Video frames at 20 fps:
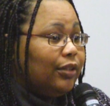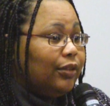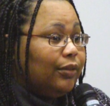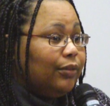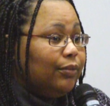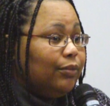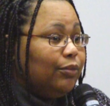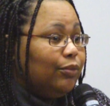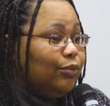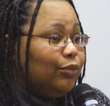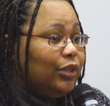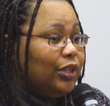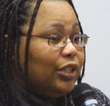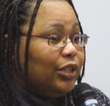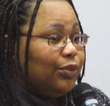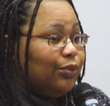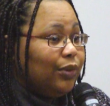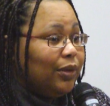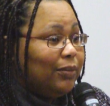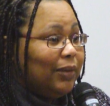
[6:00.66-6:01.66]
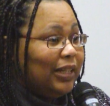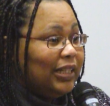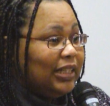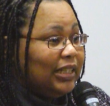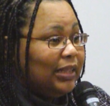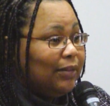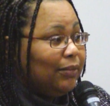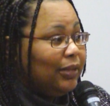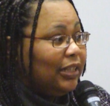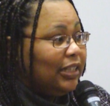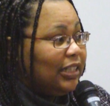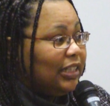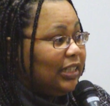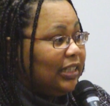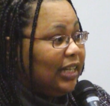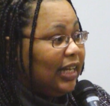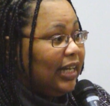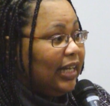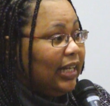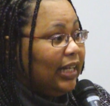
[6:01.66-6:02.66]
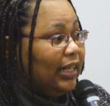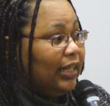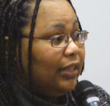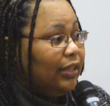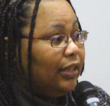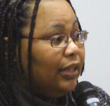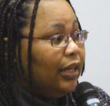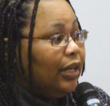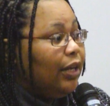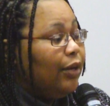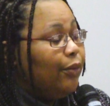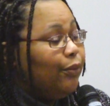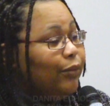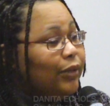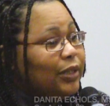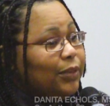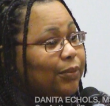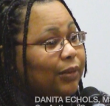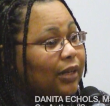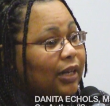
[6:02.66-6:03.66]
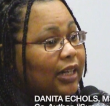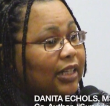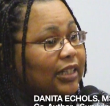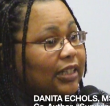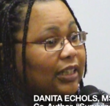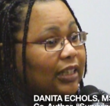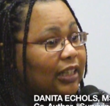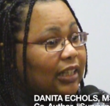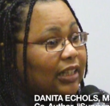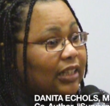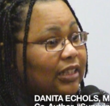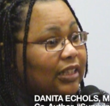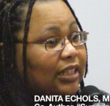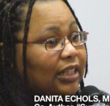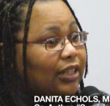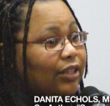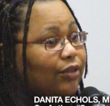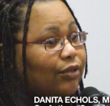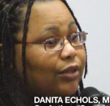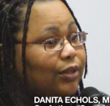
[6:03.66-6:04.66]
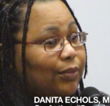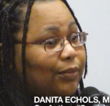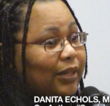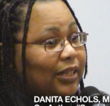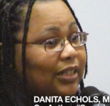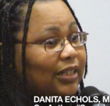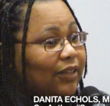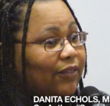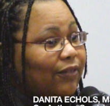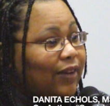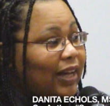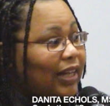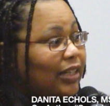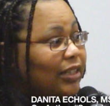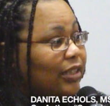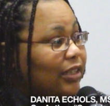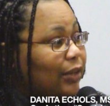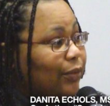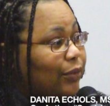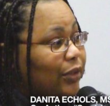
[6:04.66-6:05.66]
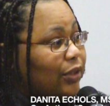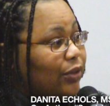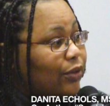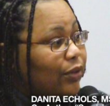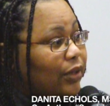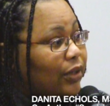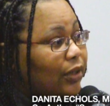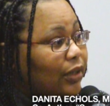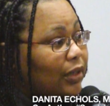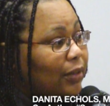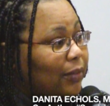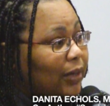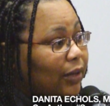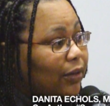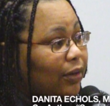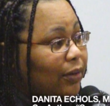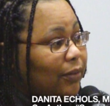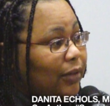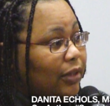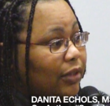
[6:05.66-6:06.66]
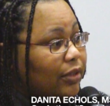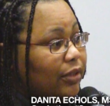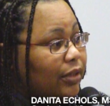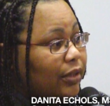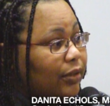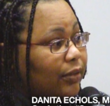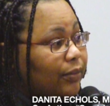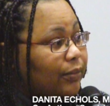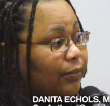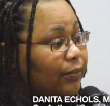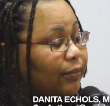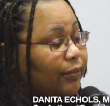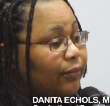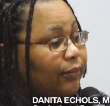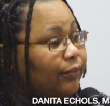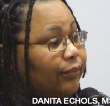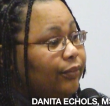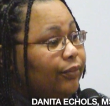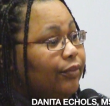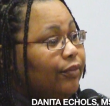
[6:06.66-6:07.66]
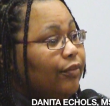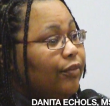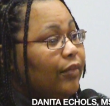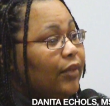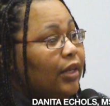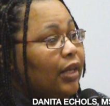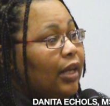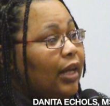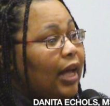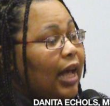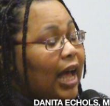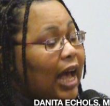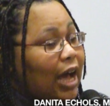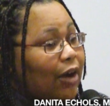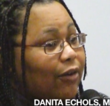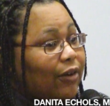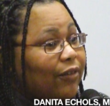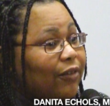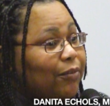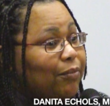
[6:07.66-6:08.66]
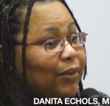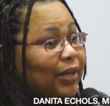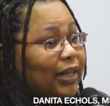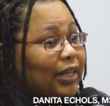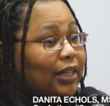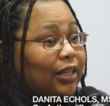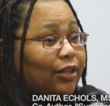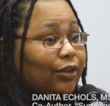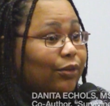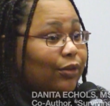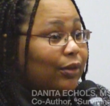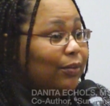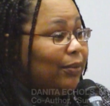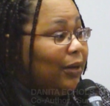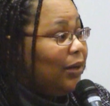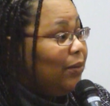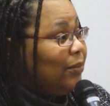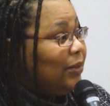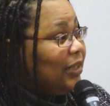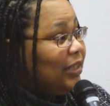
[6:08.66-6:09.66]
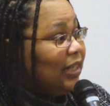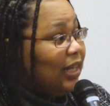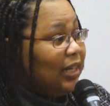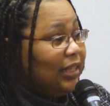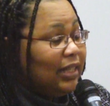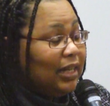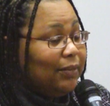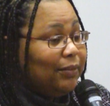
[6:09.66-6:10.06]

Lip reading: home, which is where my siblings stayed, was because of the continued domestic violence that was going on in my grandmother's home. However, being in a group home was not